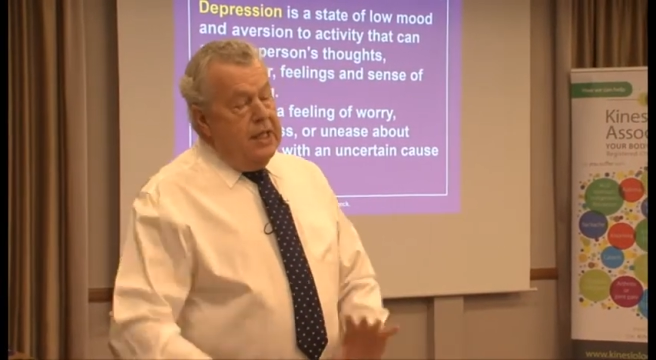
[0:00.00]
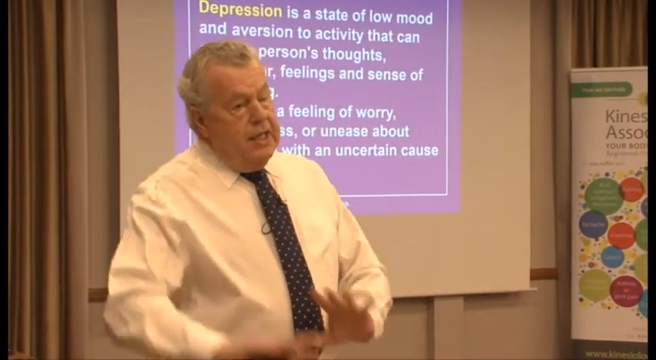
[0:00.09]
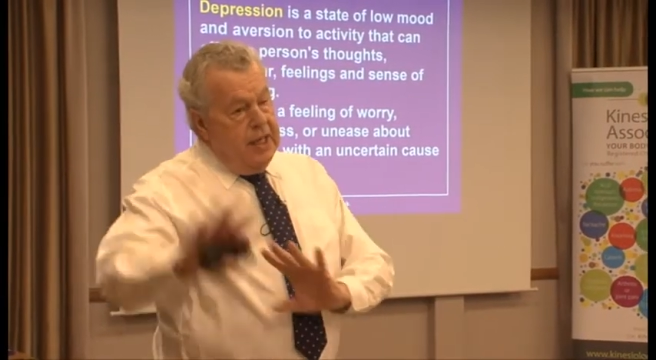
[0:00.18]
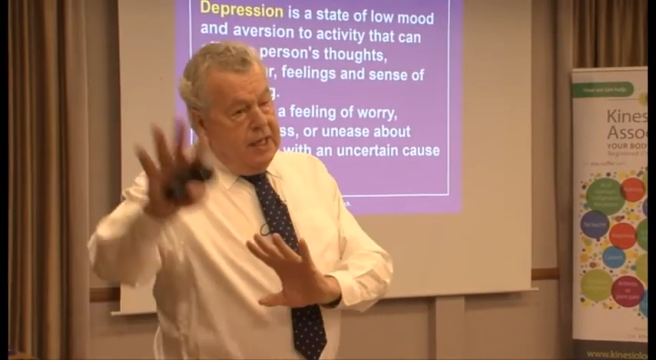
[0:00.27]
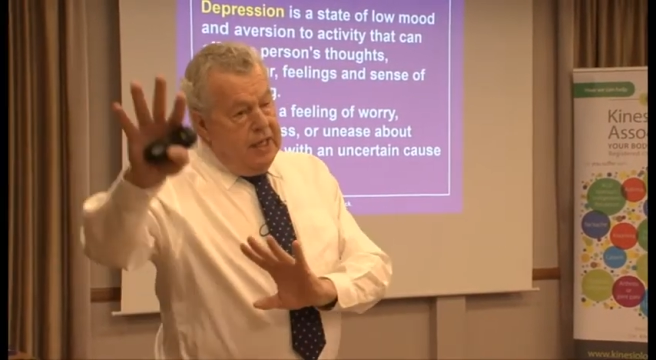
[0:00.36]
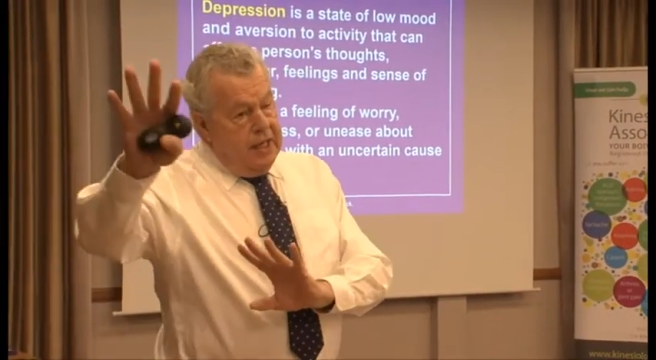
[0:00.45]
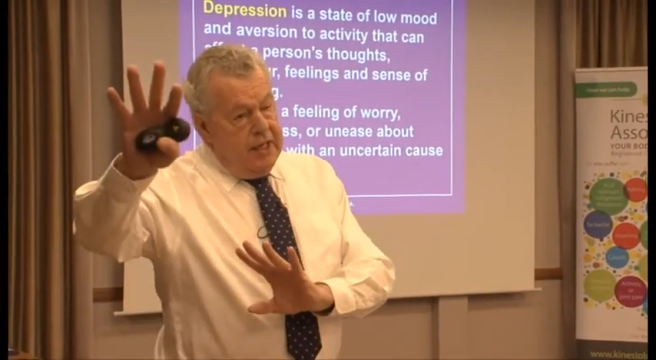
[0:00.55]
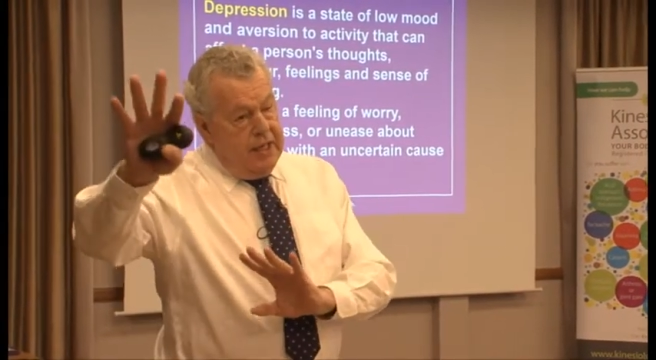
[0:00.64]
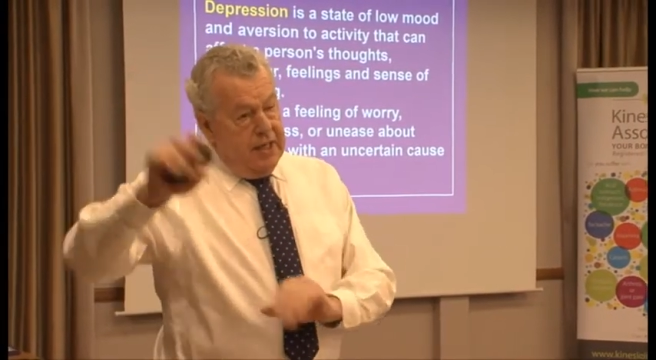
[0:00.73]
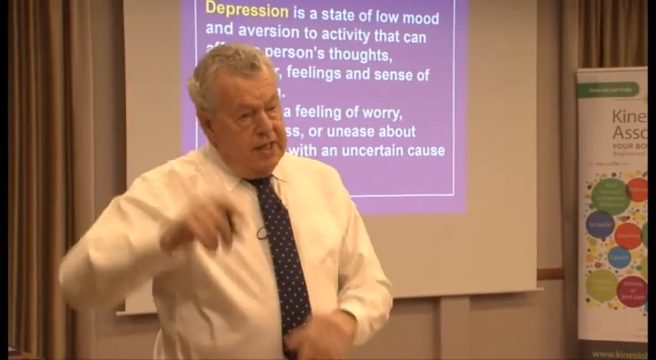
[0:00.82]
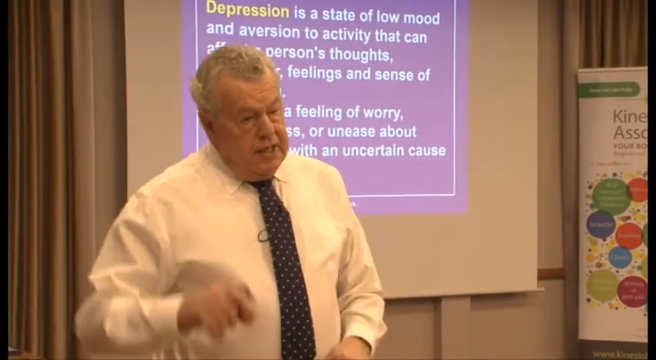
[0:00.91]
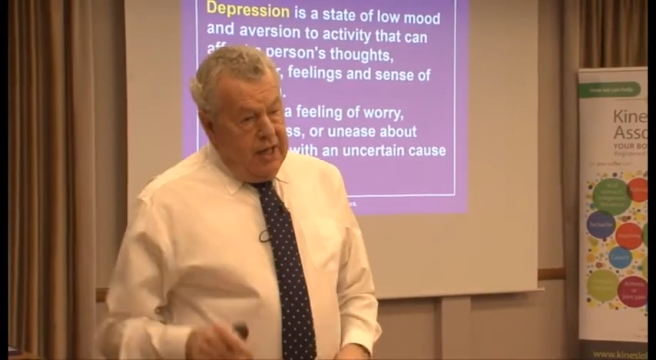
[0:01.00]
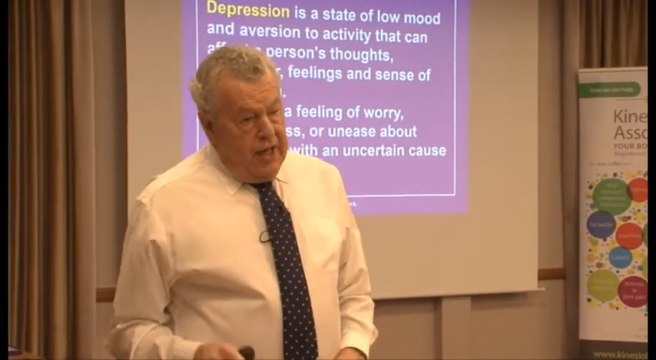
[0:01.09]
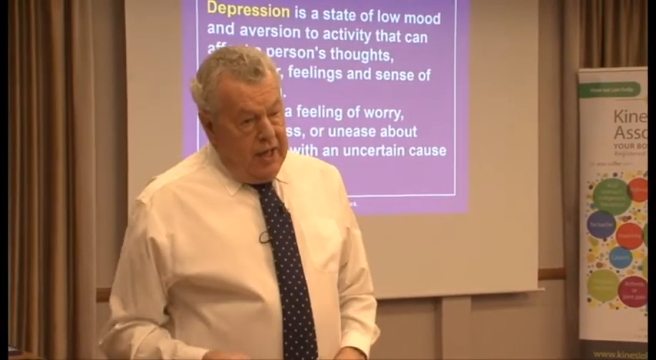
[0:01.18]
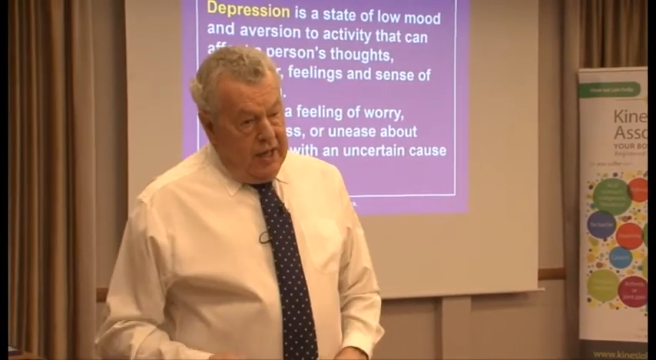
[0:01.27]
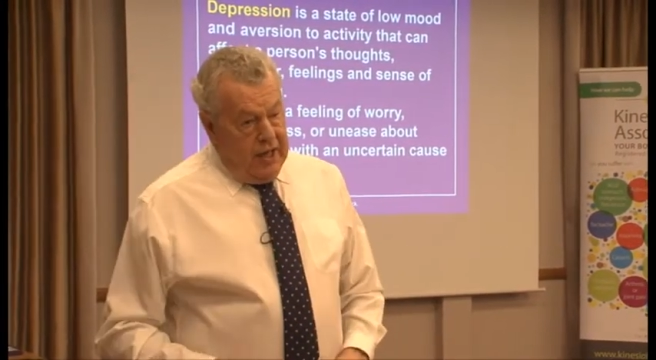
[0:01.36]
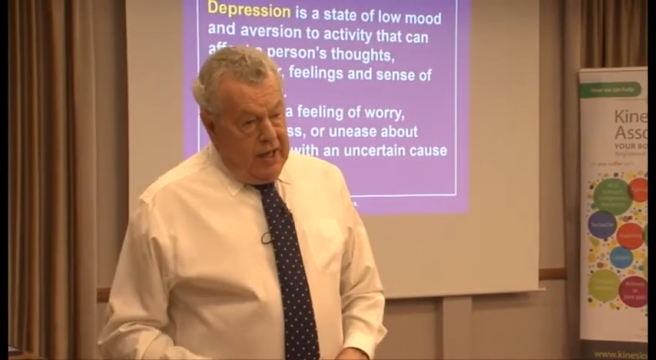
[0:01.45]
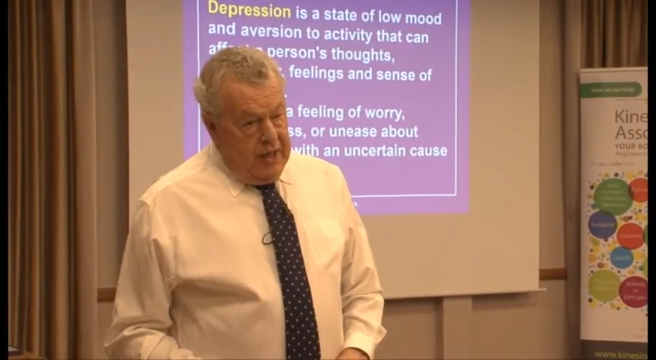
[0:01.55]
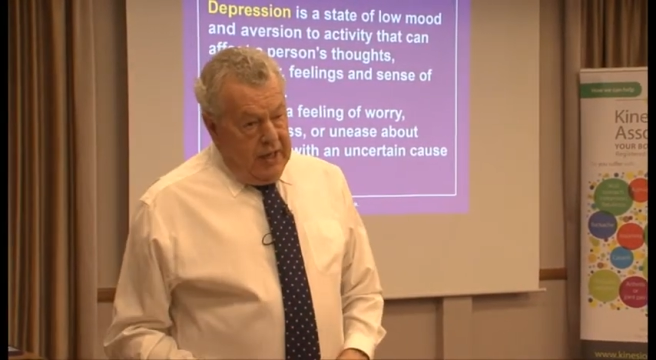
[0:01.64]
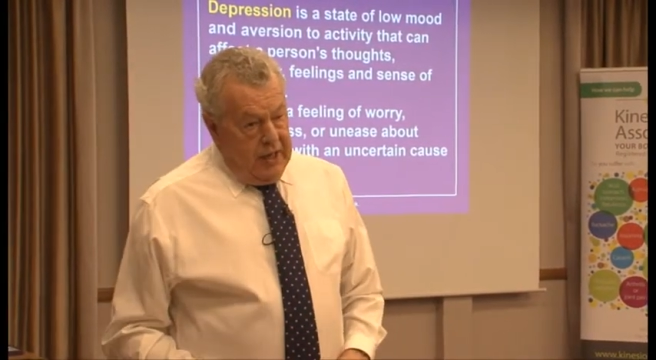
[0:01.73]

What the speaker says: the yin is the high.